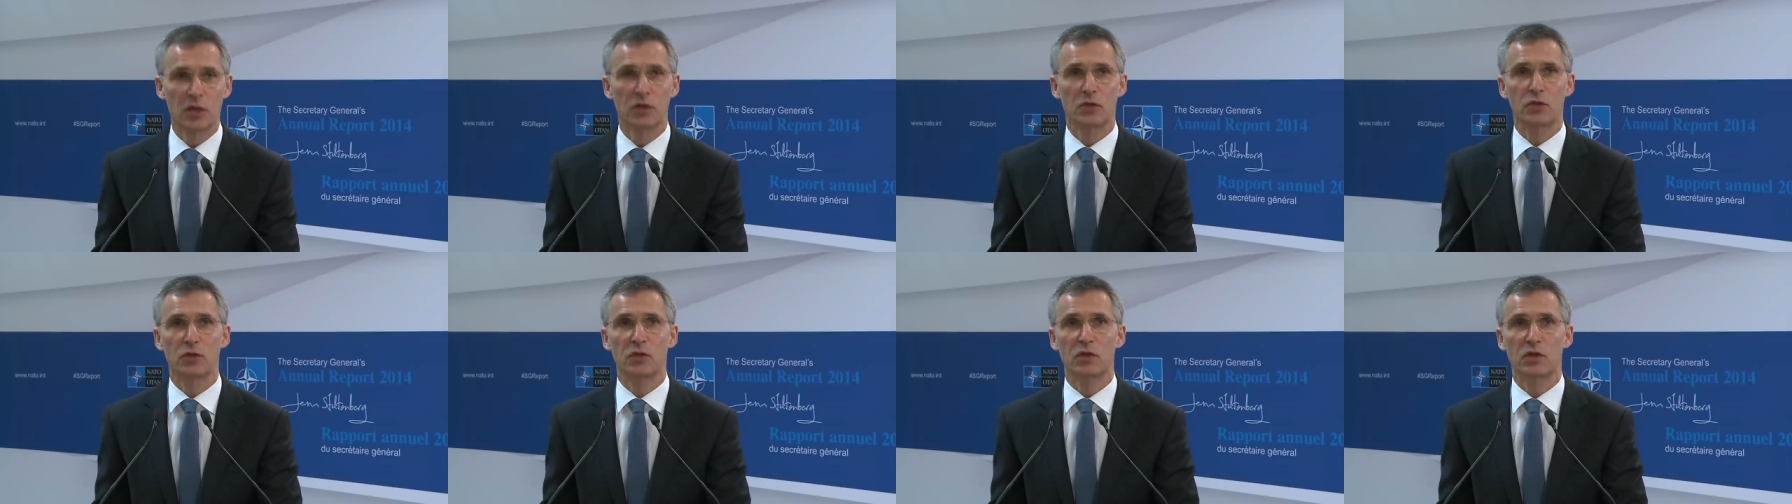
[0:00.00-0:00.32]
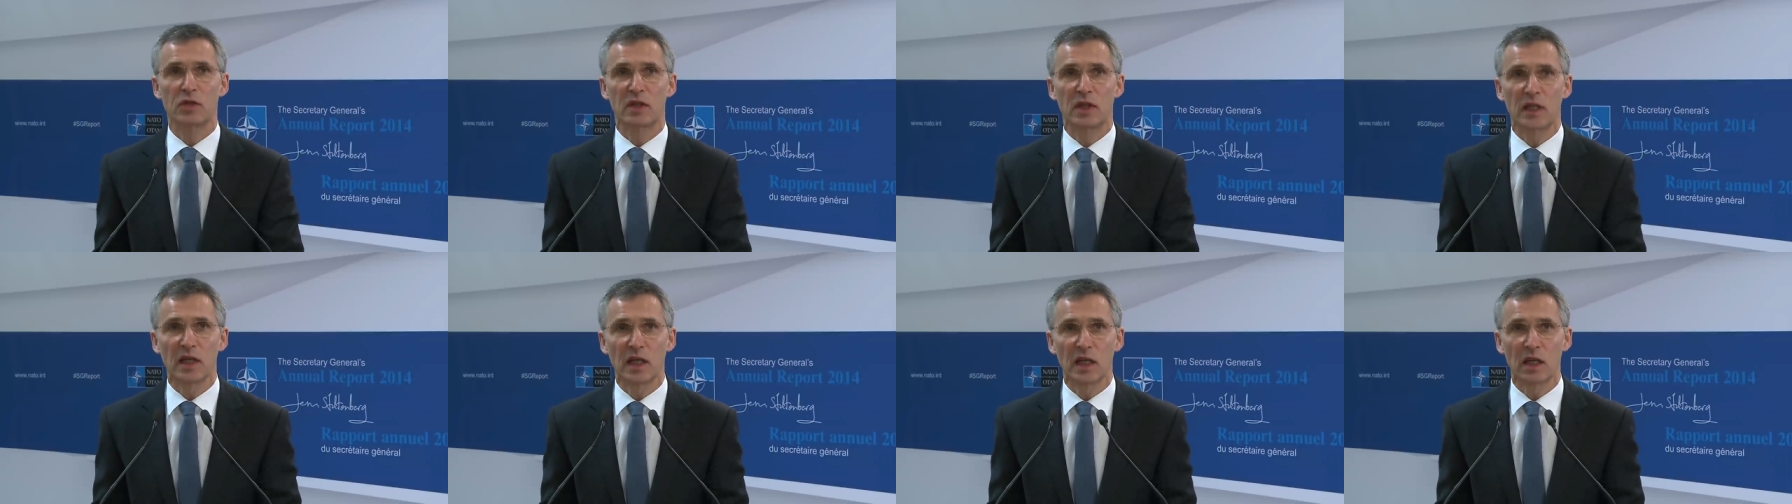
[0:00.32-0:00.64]
to
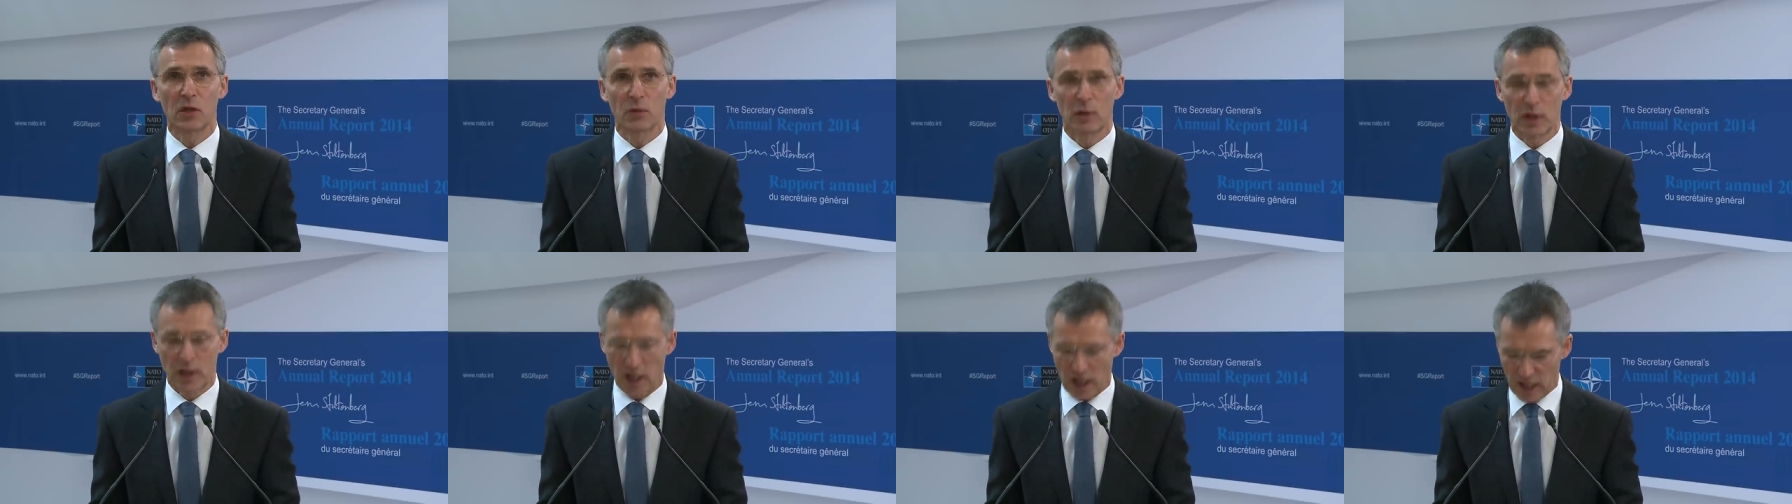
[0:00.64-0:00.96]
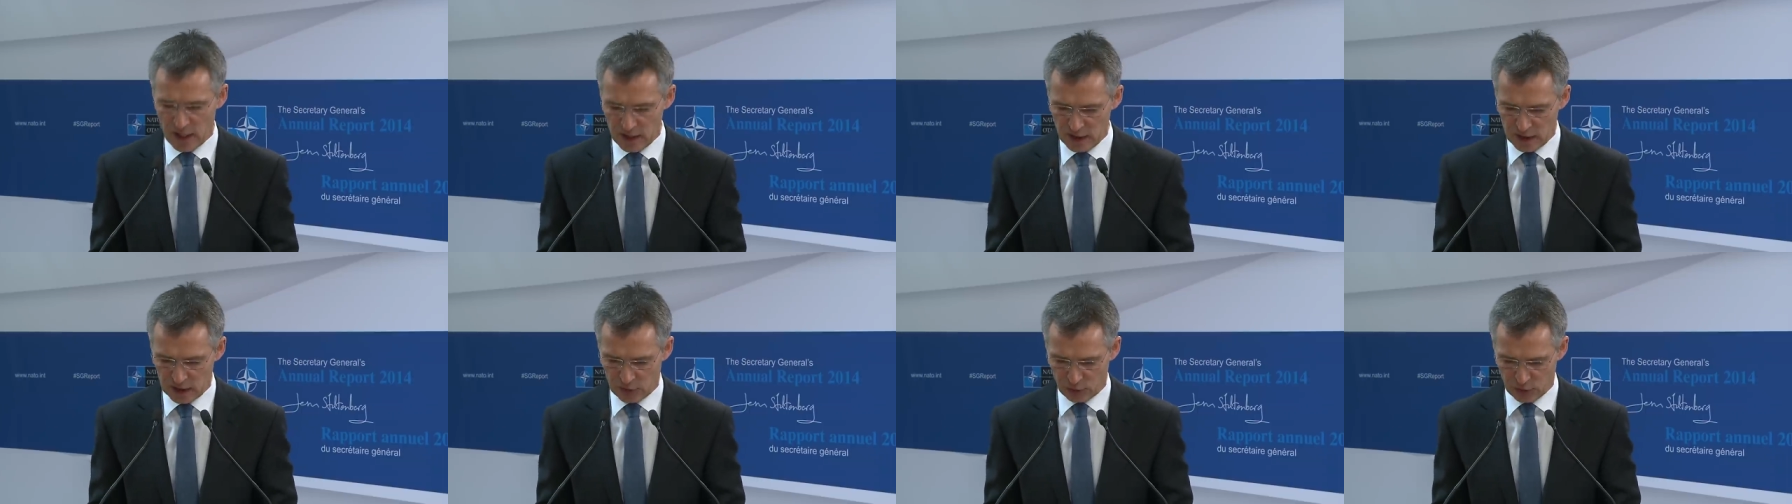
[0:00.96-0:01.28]
deal with
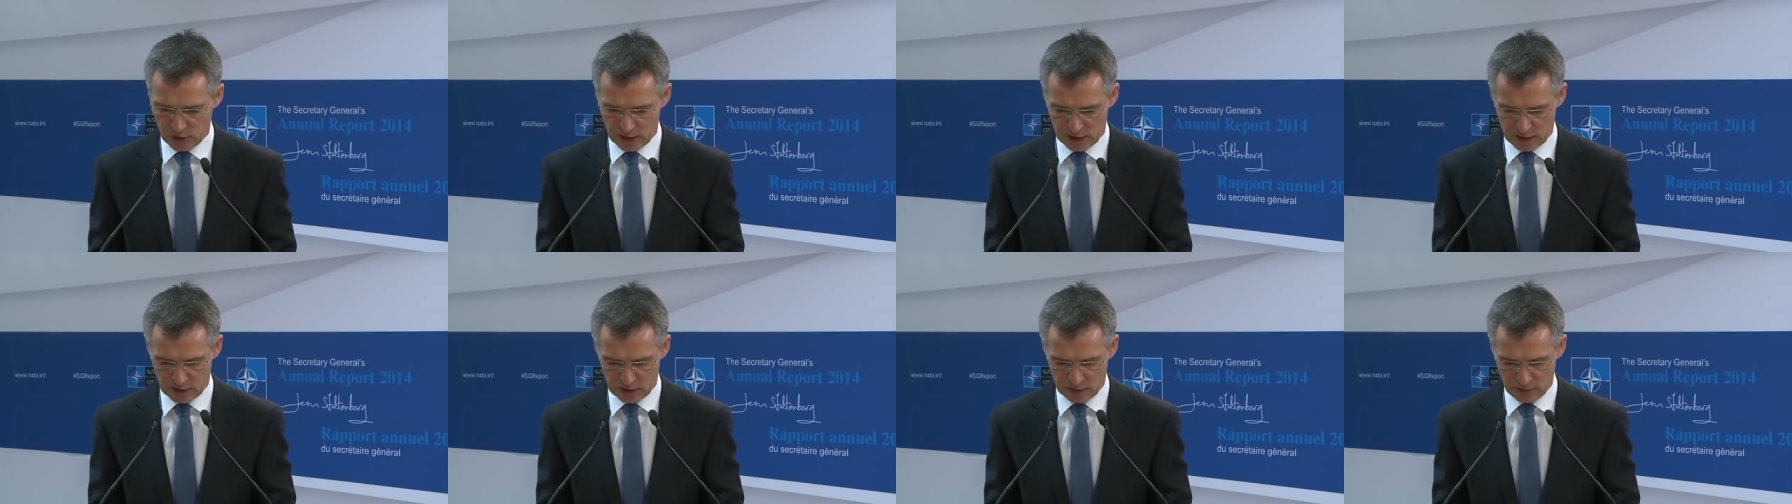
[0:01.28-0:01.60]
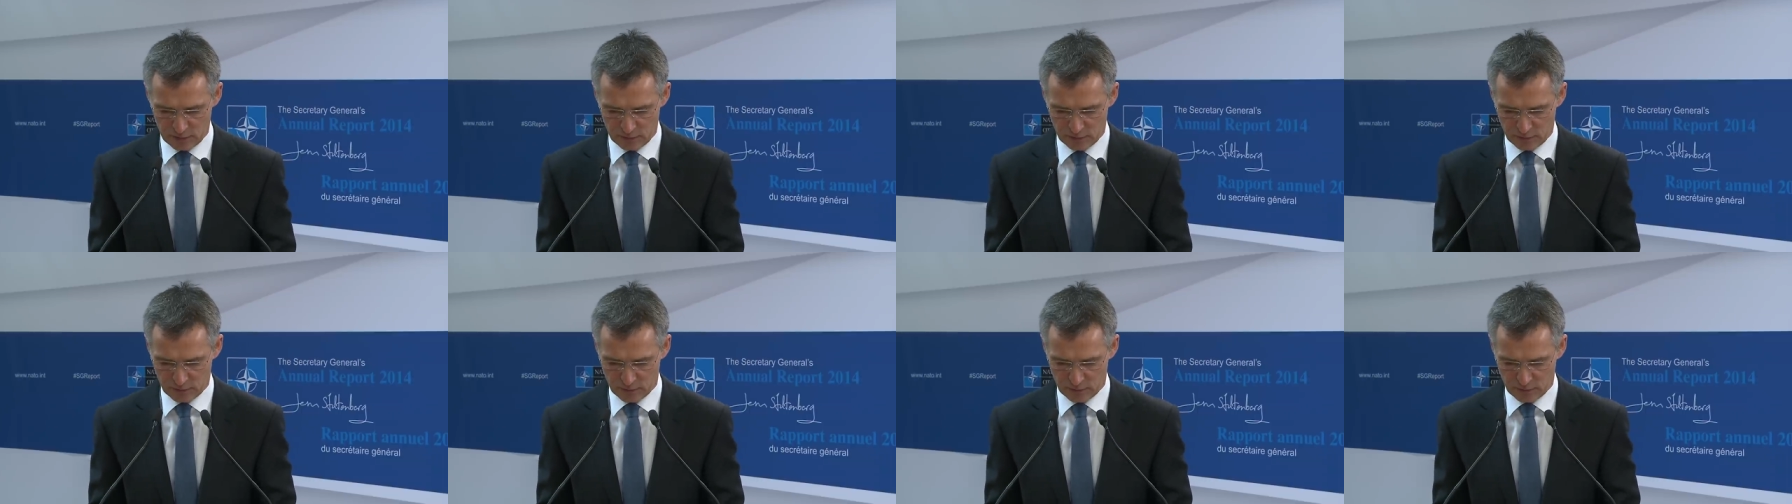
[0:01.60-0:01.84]
any threat.